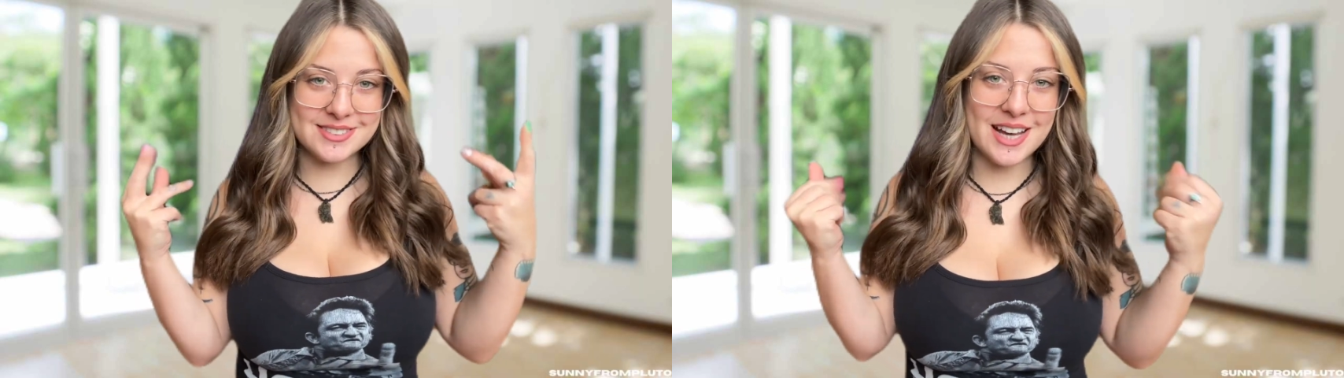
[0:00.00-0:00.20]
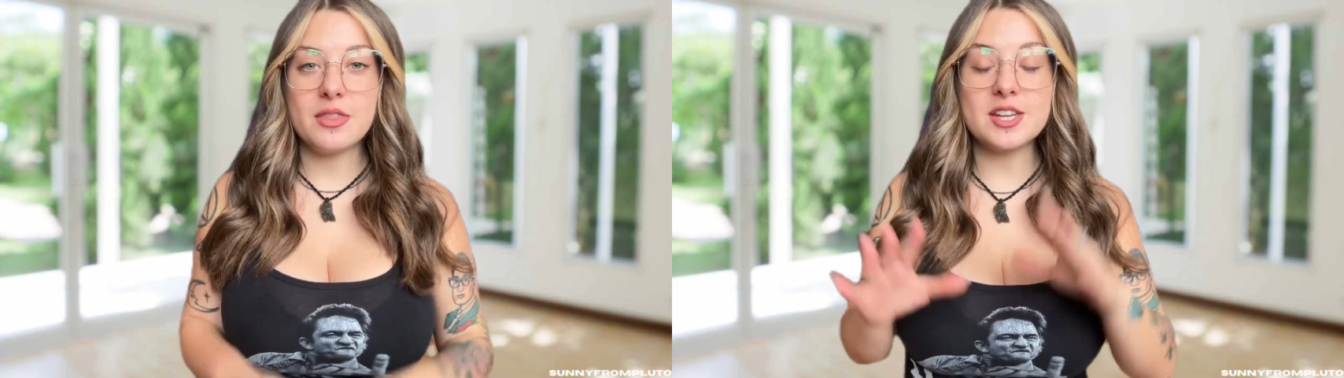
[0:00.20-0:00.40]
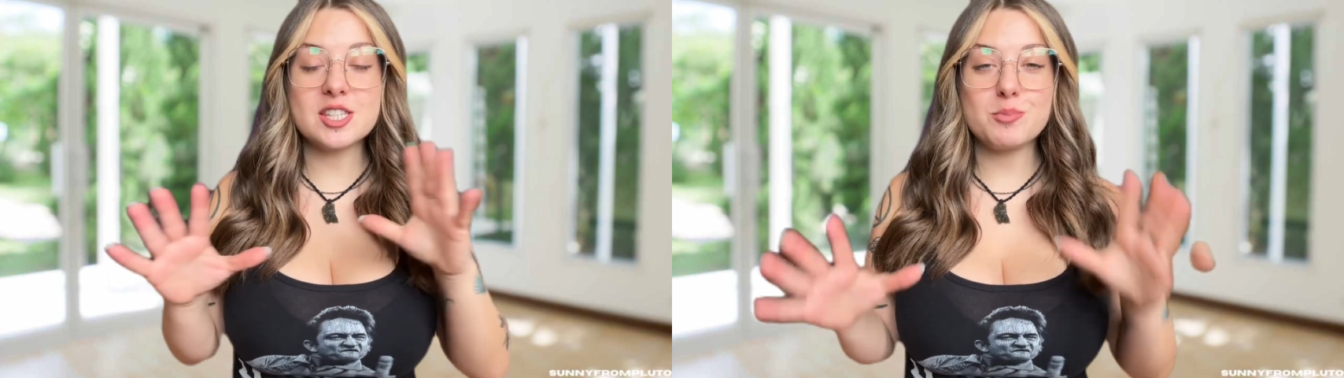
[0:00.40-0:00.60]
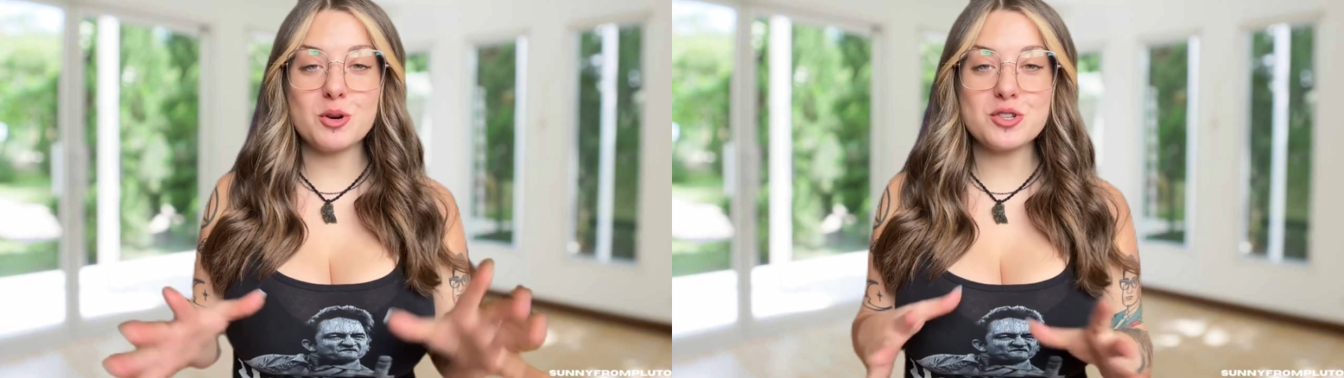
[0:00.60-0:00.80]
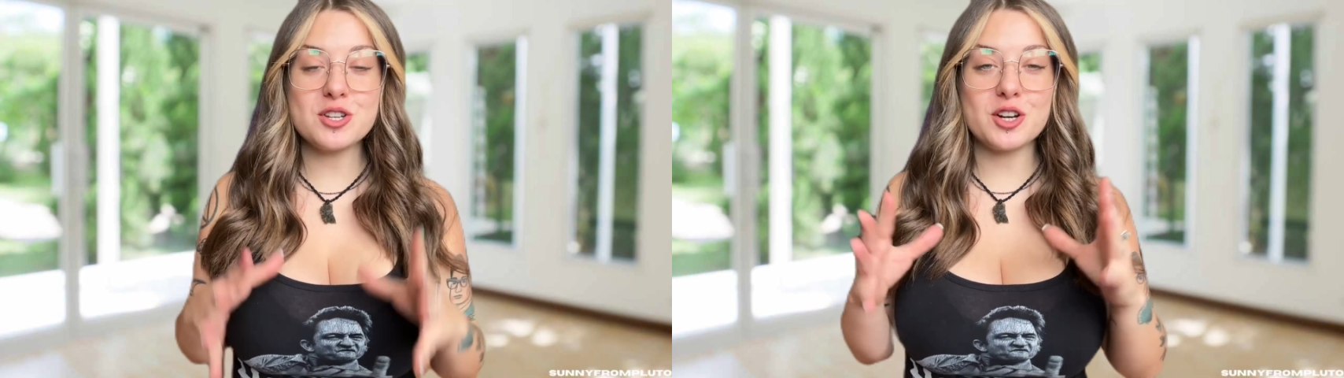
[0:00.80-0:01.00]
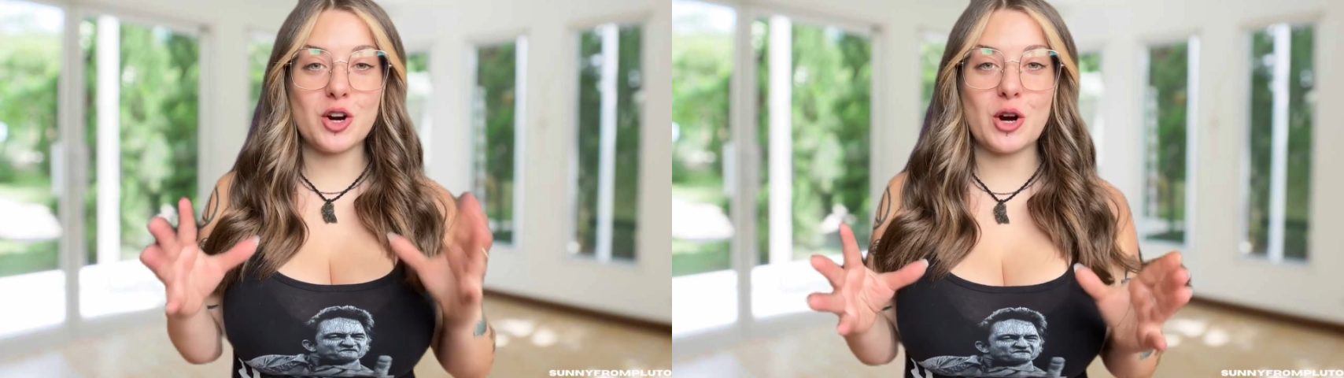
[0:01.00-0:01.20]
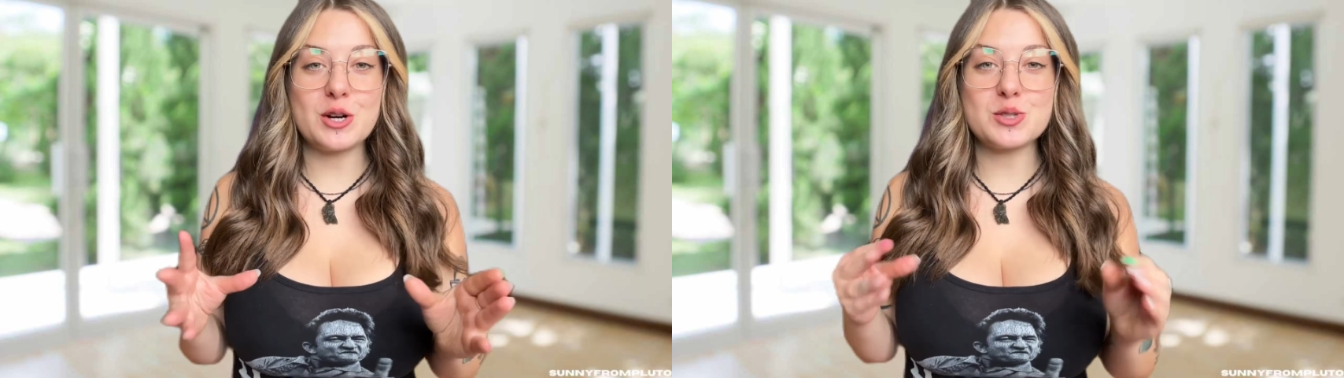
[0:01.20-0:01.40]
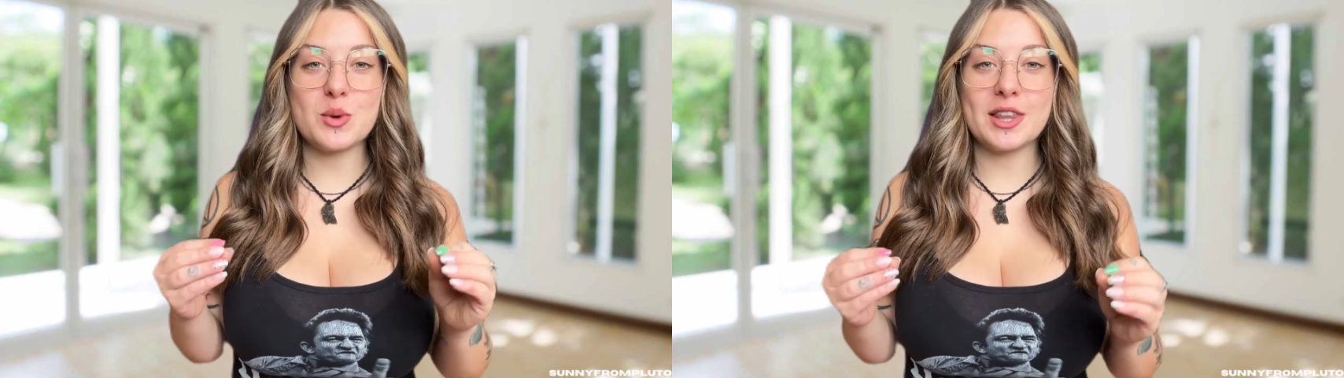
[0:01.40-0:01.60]
The dispersion
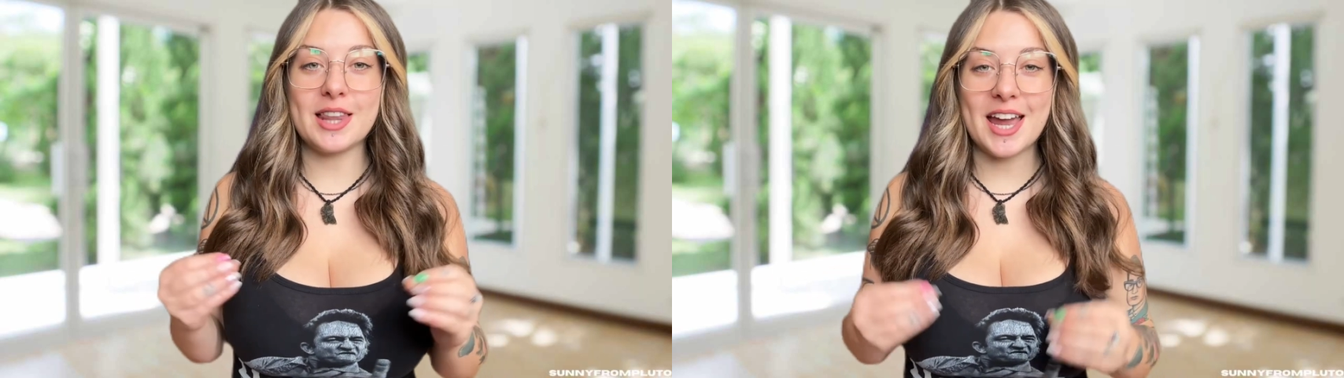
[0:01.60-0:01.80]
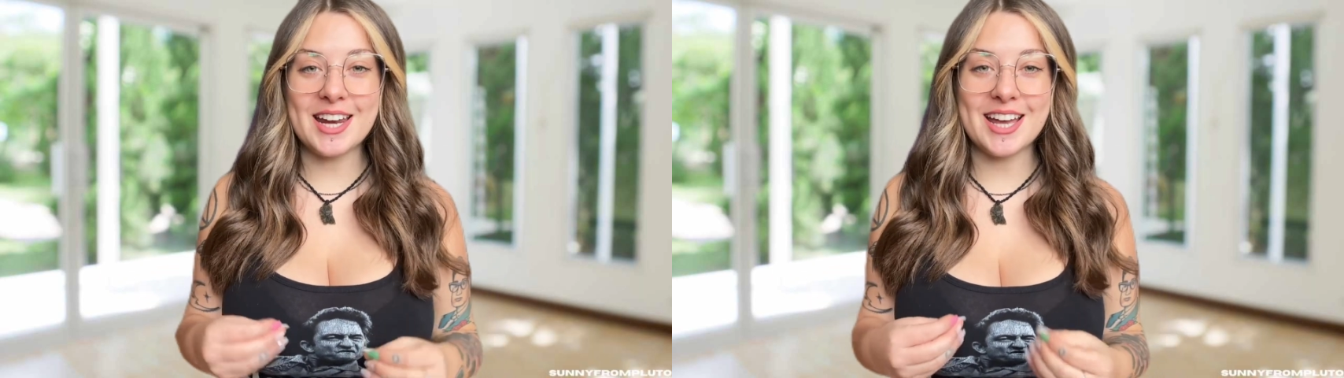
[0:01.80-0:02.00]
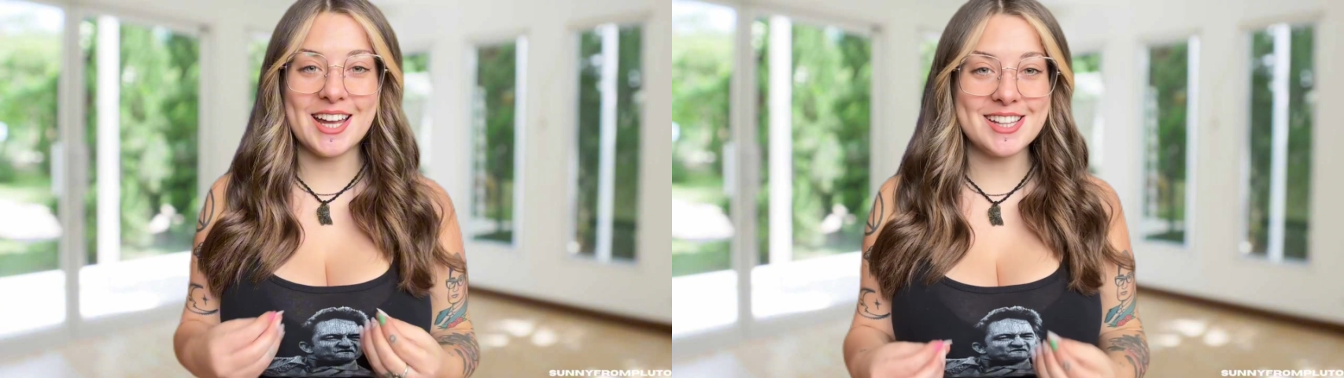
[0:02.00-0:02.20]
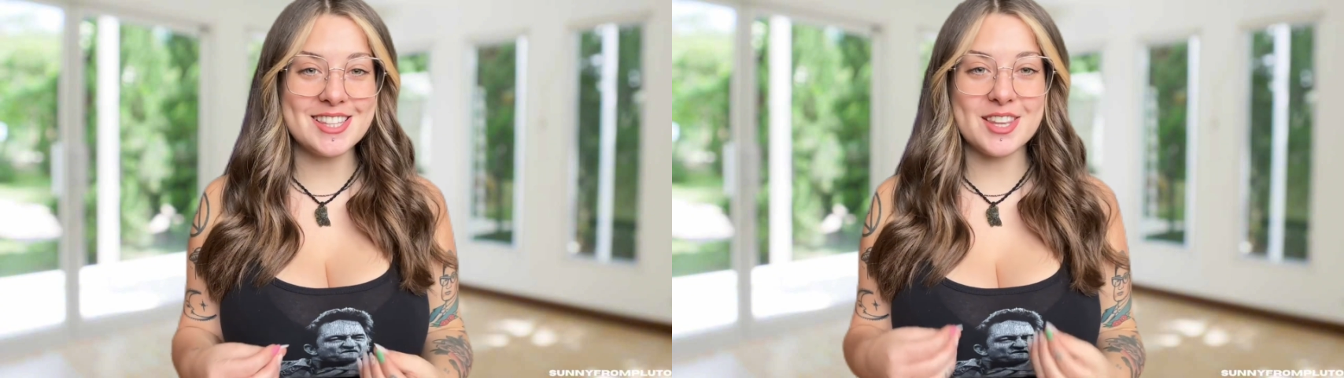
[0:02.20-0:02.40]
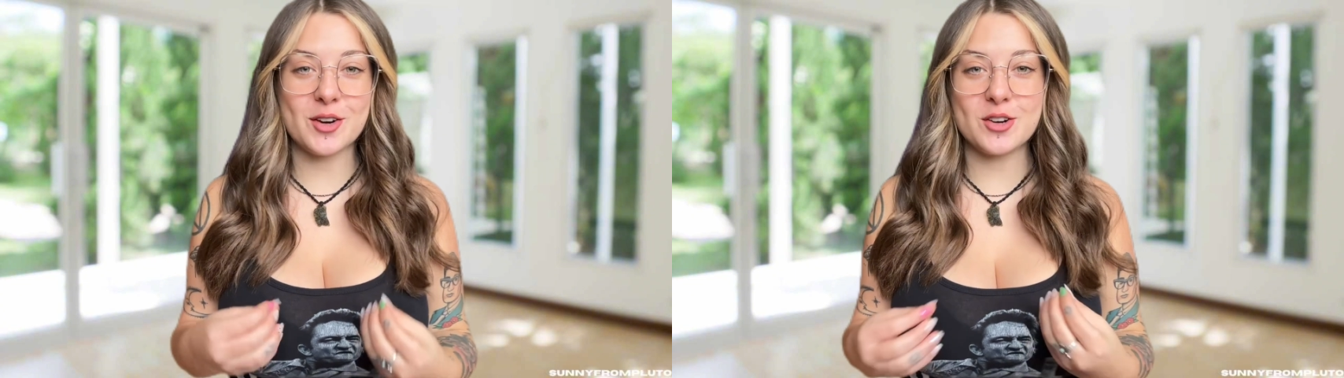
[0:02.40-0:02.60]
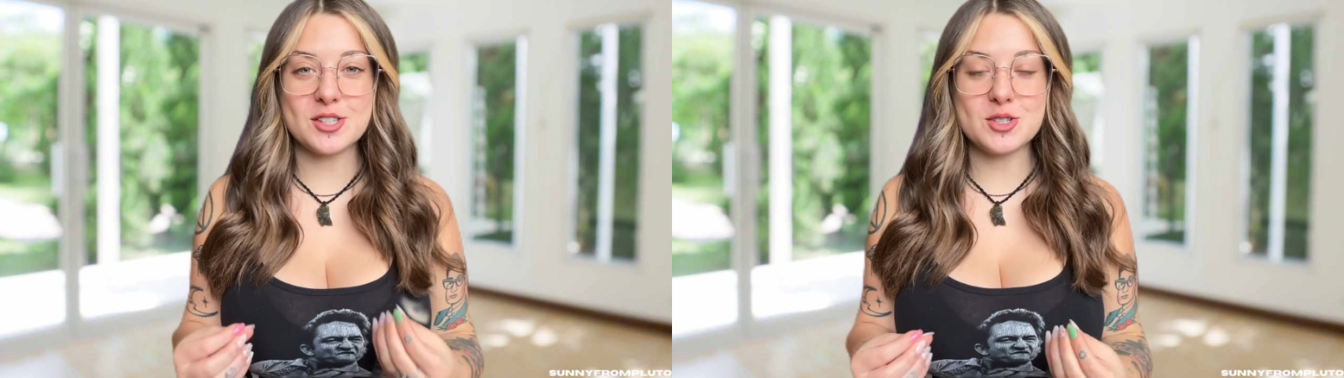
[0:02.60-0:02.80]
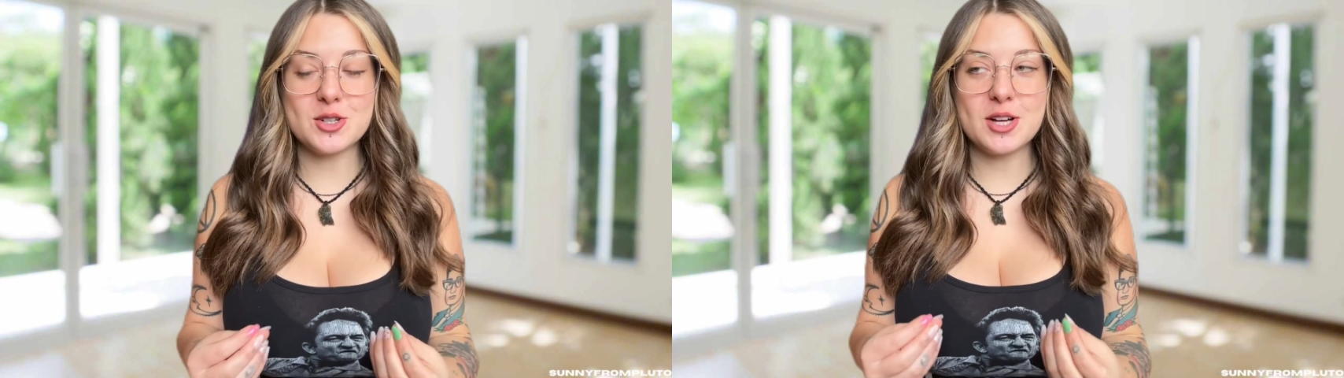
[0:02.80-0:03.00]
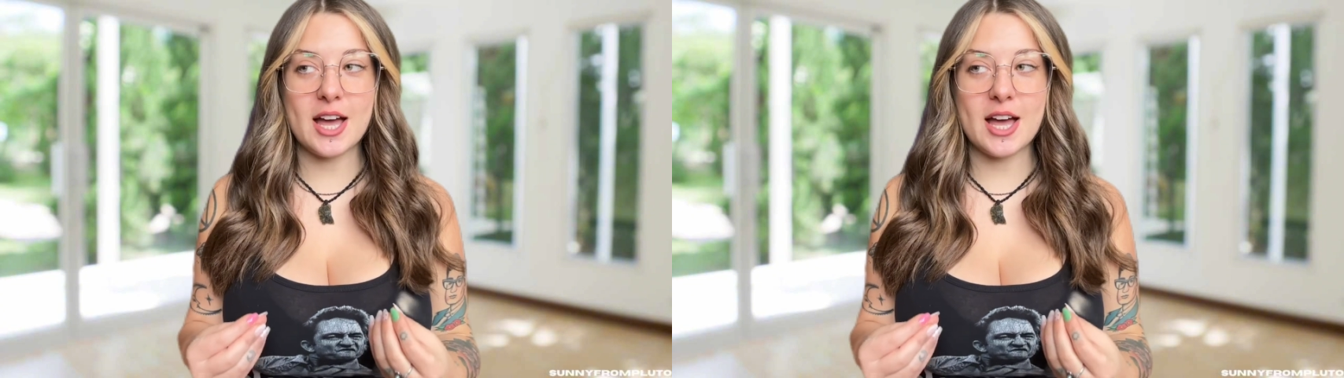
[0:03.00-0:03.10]
occurs when light hits the crystal